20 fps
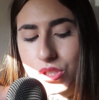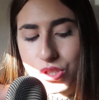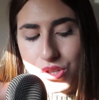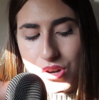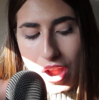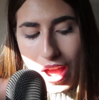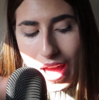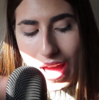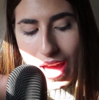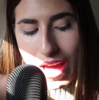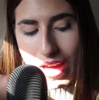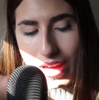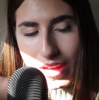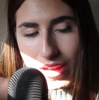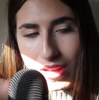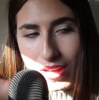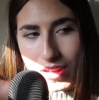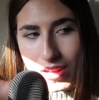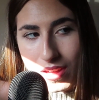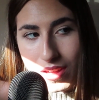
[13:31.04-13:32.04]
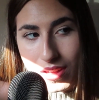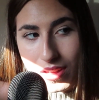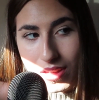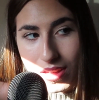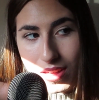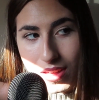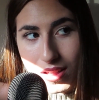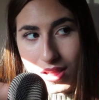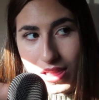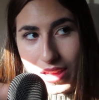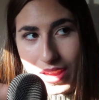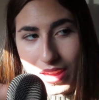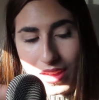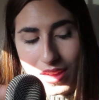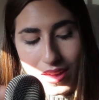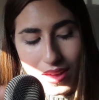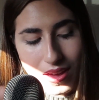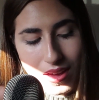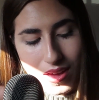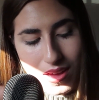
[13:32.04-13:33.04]
Drag, click,
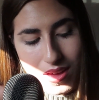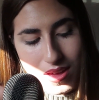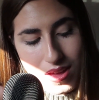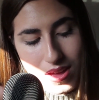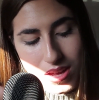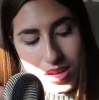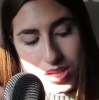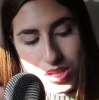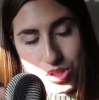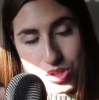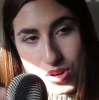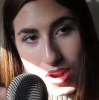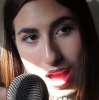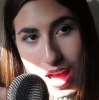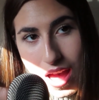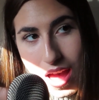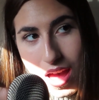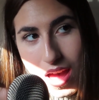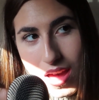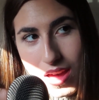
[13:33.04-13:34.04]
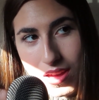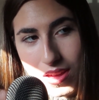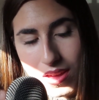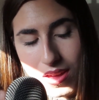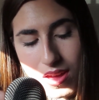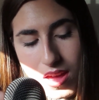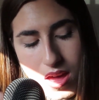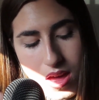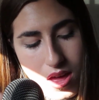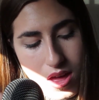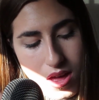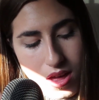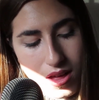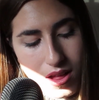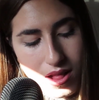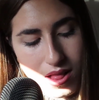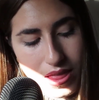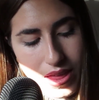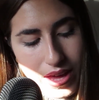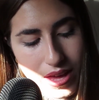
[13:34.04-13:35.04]
drag,
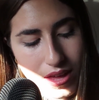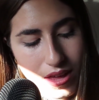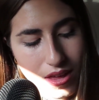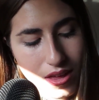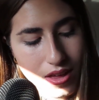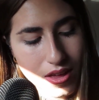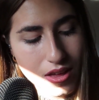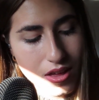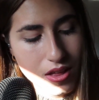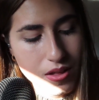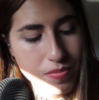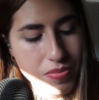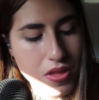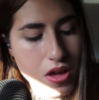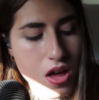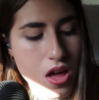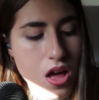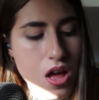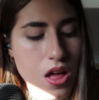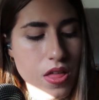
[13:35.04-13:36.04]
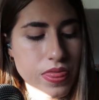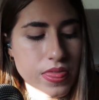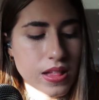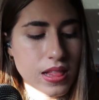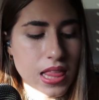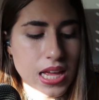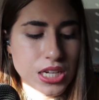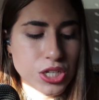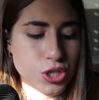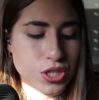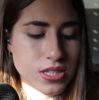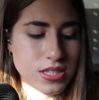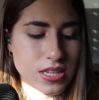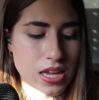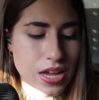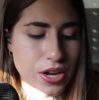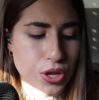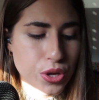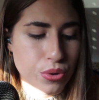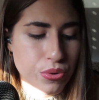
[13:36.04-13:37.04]
click. The legend
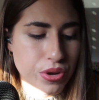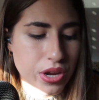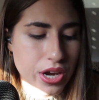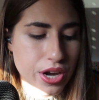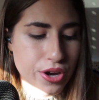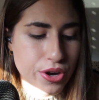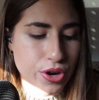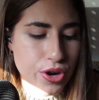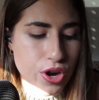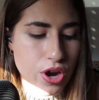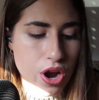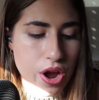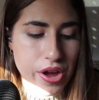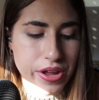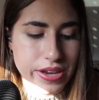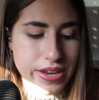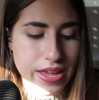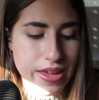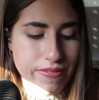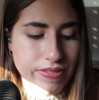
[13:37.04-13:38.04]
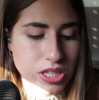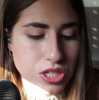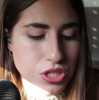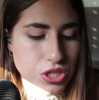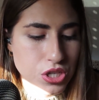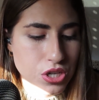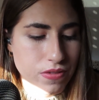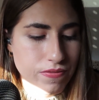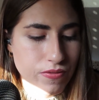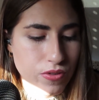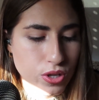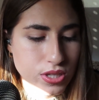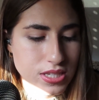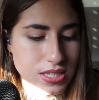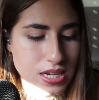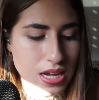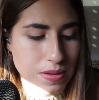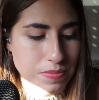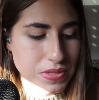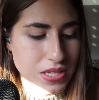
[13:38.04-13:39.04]
said you'd hear uneven
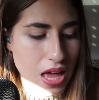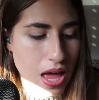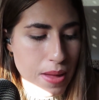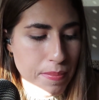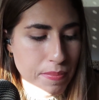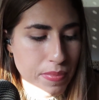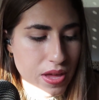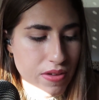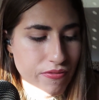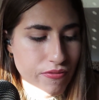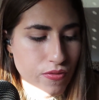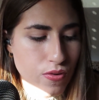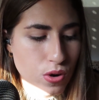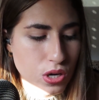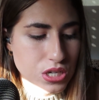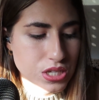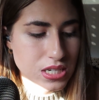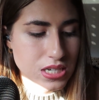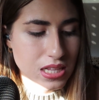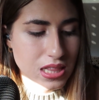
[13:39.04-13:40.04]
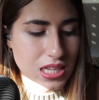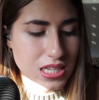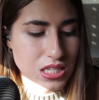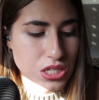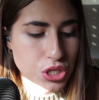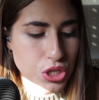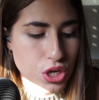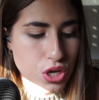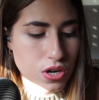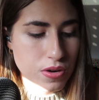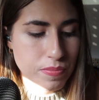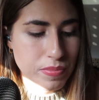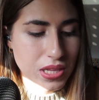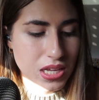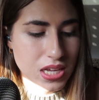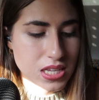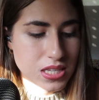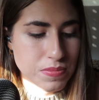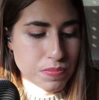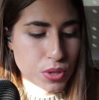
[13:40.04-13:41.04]
footsteps and be forced to listen to her
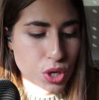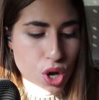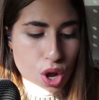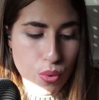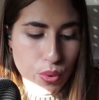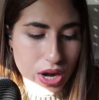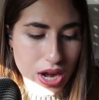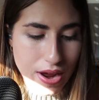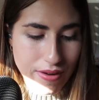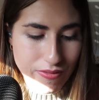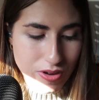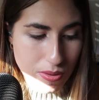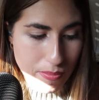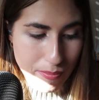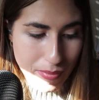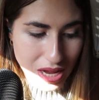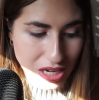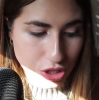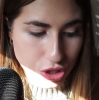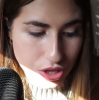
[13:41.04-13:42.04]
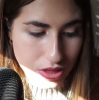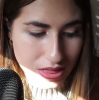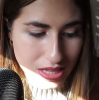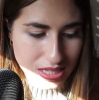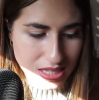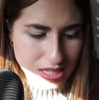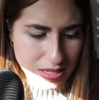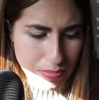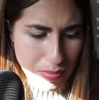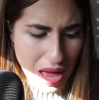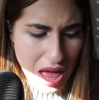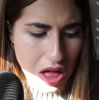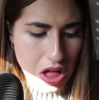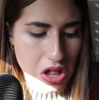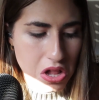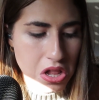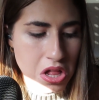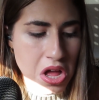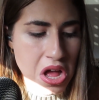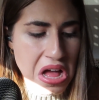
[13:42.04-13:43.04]
pleas, but no one ever mentioned the
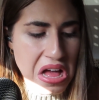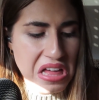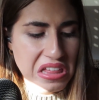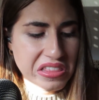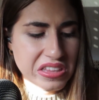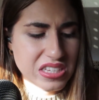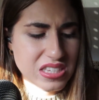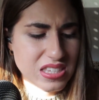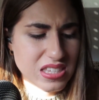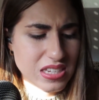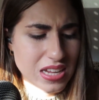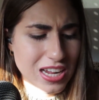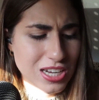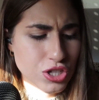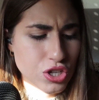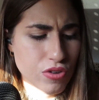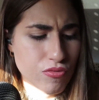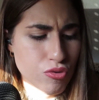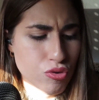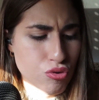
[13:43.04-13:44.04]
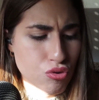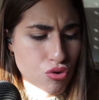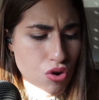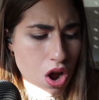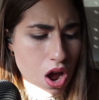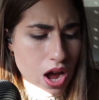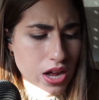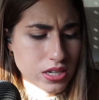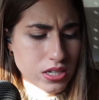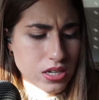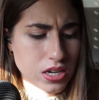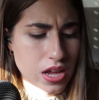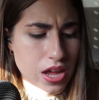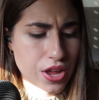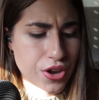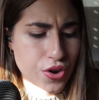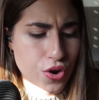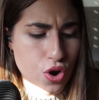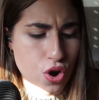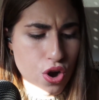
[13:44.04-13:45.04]
smell. The stench of rot
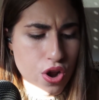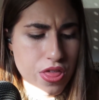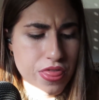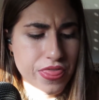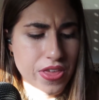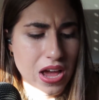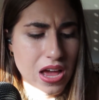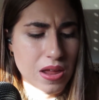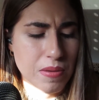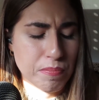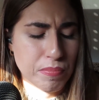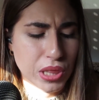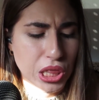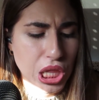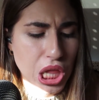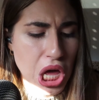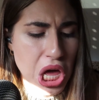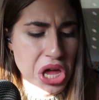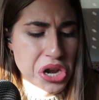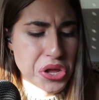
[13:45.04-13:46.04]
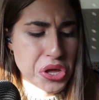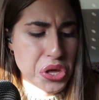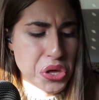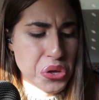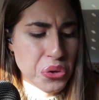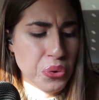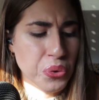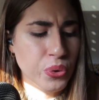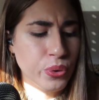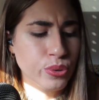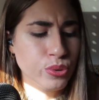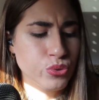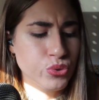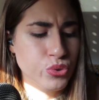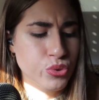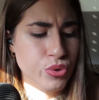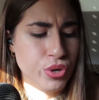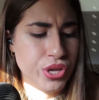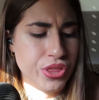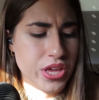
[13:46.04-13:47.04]
and earth and blood
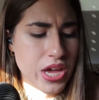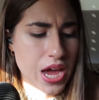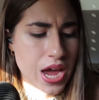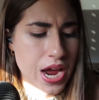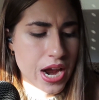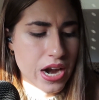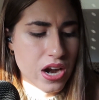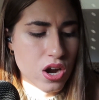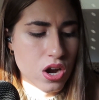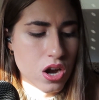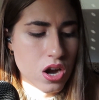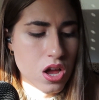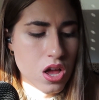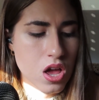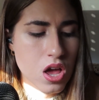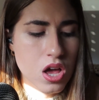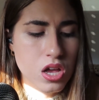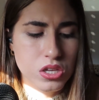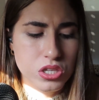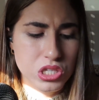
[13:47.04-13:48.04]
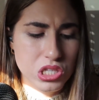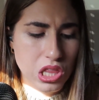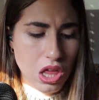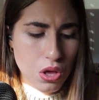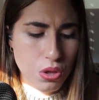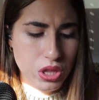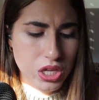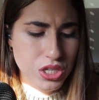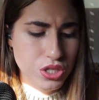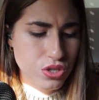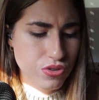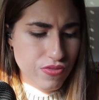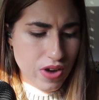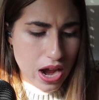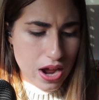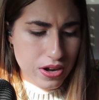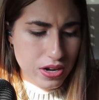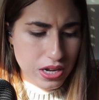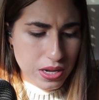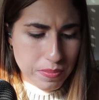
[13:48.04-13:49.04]
oozed through the air, slowly
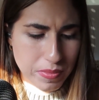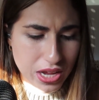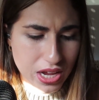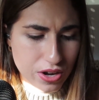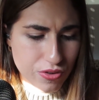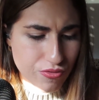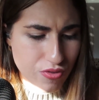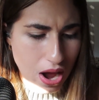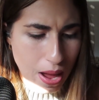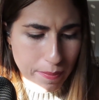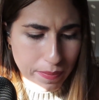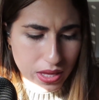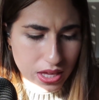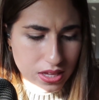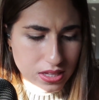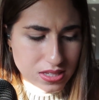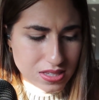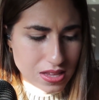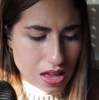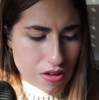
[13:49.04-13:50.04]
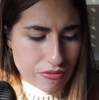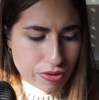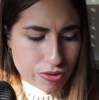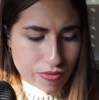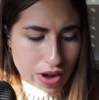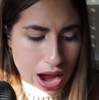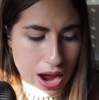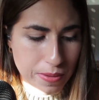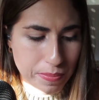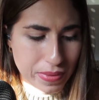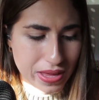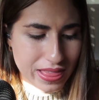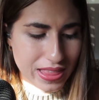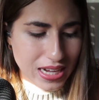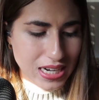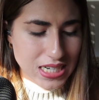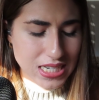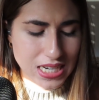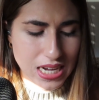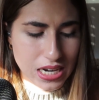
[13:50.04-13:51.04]
surrounding me and wrapping itself around me
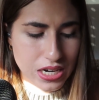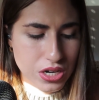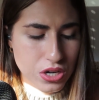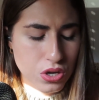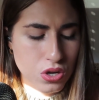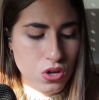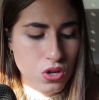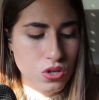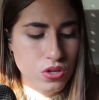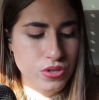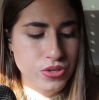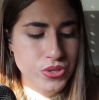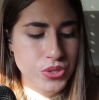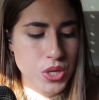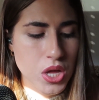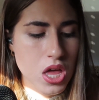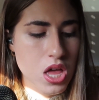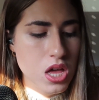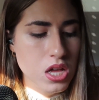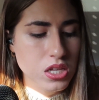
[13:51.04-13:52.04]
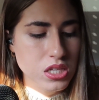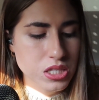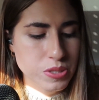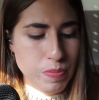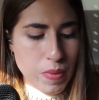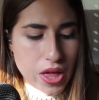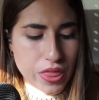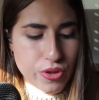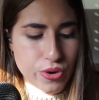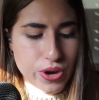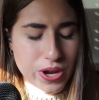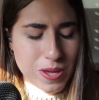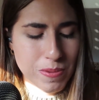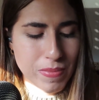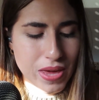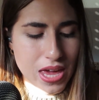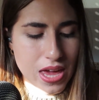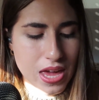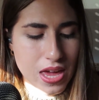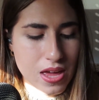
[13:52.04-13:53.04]
like tentacles, smothering
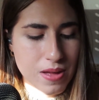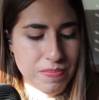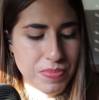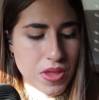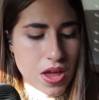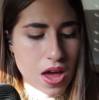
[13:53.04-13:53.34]
me.